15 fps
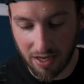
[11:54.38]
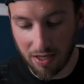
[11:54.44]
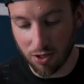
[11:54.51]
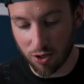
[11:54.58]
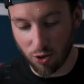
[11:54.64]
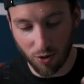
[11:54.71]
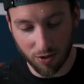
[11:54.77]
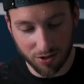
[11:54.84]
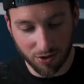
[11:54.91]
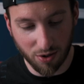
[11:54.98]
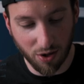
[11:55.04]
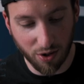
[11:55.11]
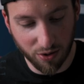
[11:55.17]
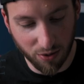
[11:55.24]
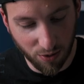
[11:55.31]
In the course, I'll
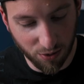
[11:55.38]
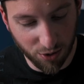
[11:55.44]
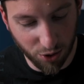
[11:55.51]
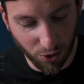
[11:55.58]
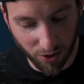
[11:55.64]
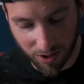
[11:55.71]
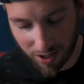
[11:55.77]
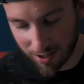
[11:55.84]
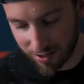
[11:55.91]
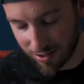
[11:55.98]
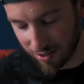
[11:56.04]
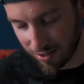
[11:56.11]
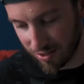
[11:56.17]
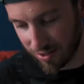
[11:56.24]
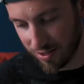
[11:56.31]
go through shortcuts
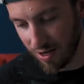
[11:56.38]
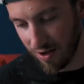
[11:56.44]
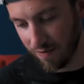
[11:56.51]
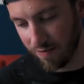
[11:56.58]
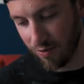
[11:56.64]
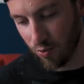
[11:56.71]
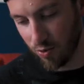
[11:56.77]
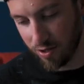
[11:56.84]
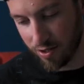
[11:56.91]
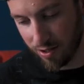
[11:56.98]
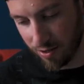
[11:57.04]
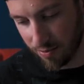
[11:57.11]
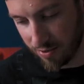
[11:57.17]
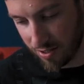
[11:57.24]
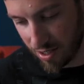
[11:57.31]
and stuff and what the
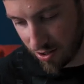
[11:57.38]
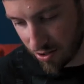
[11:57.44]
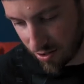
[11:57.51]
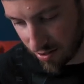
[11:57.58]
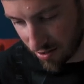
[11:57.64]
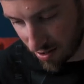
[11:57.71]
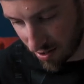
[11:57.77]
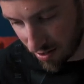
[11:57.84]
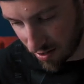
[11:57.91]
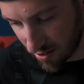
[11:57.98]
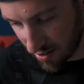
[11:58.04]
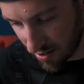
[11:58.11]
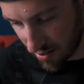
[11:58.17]
limitations are.